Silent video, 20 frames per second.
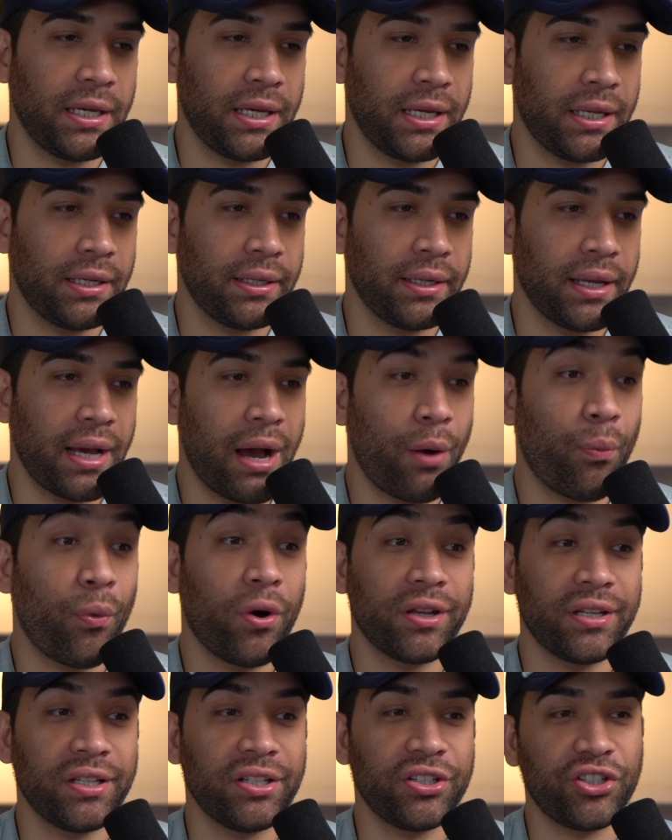And I
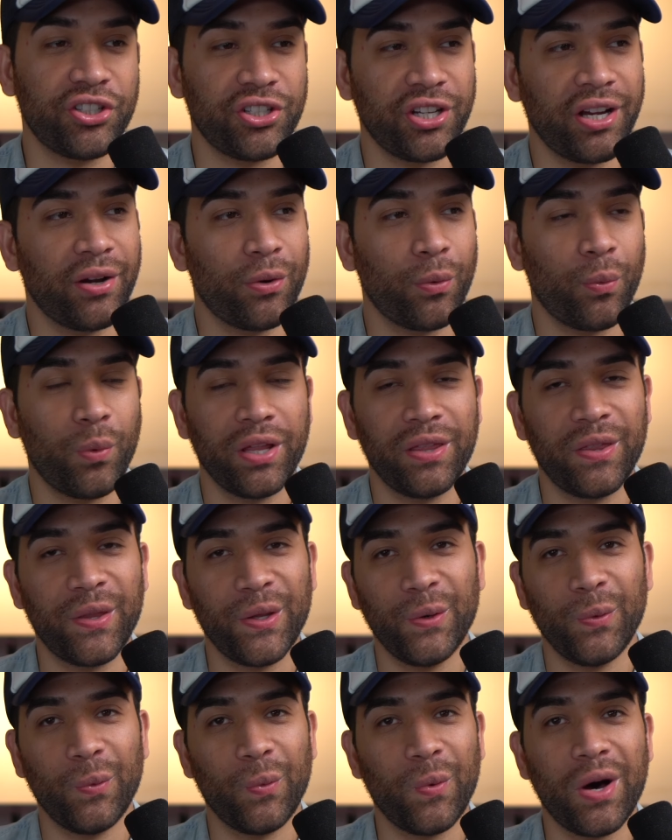want to share with
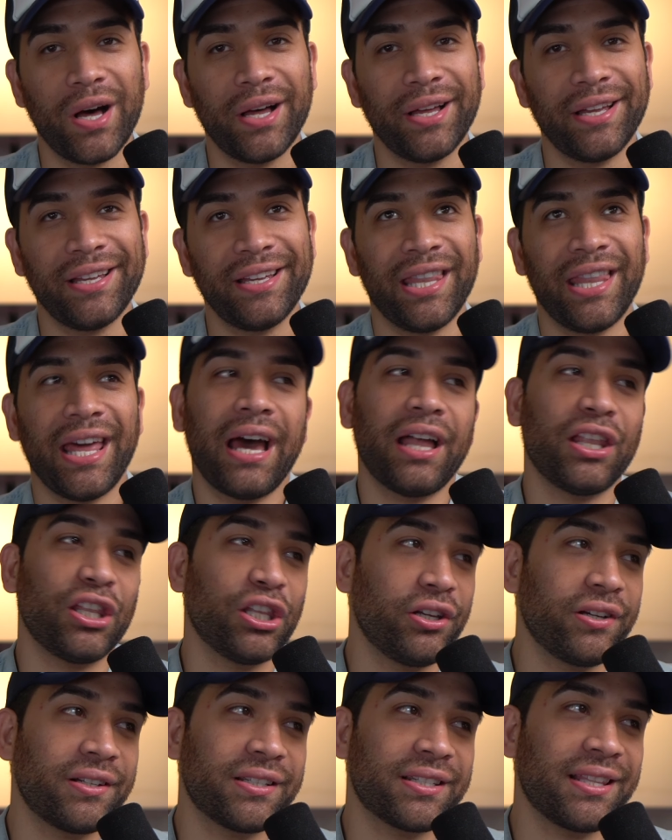you what that
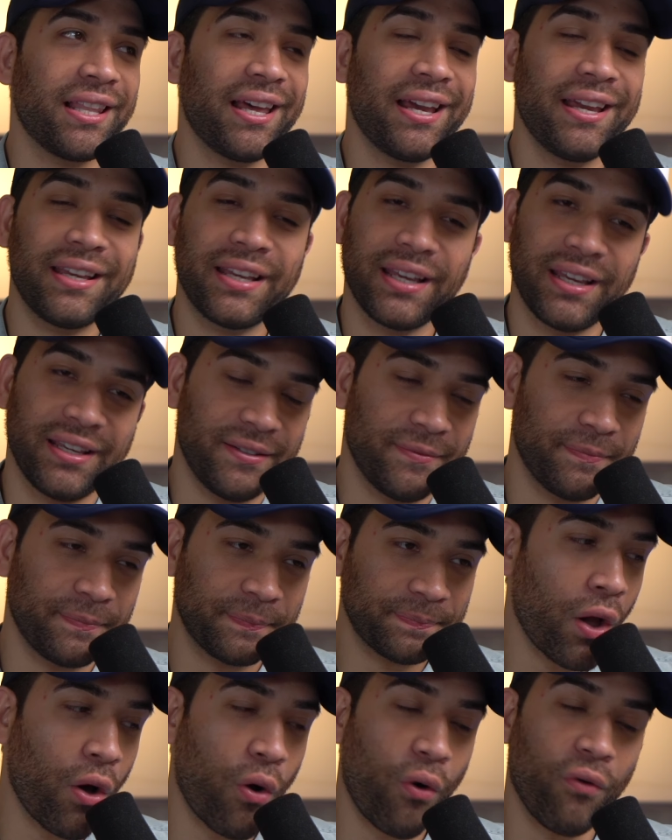looks like. And
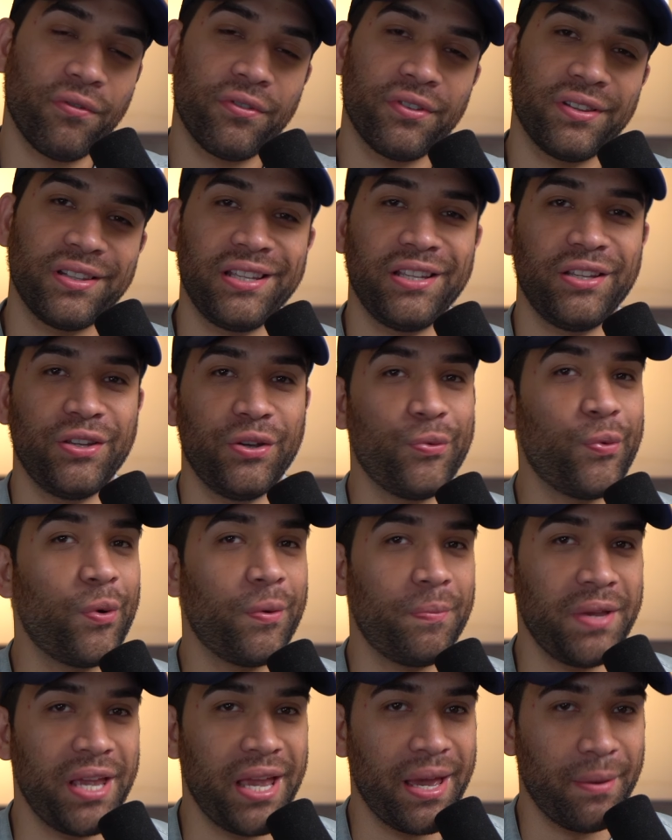hopefully, you will
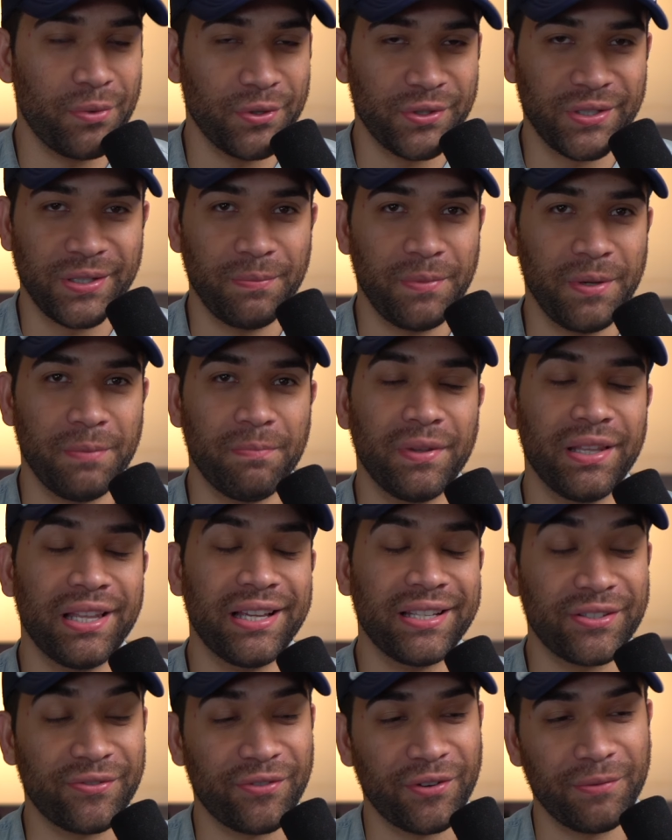be able to be
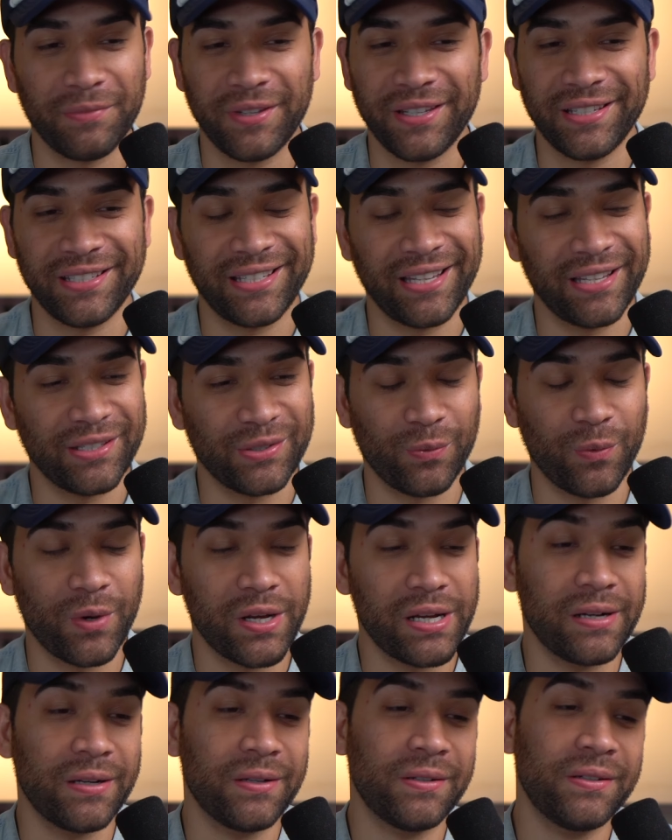blessed from this as
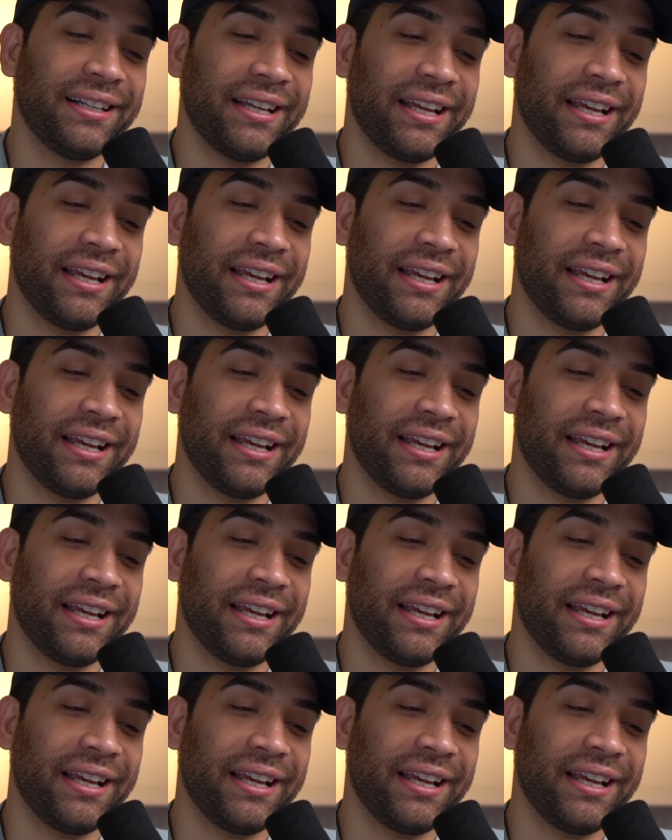well.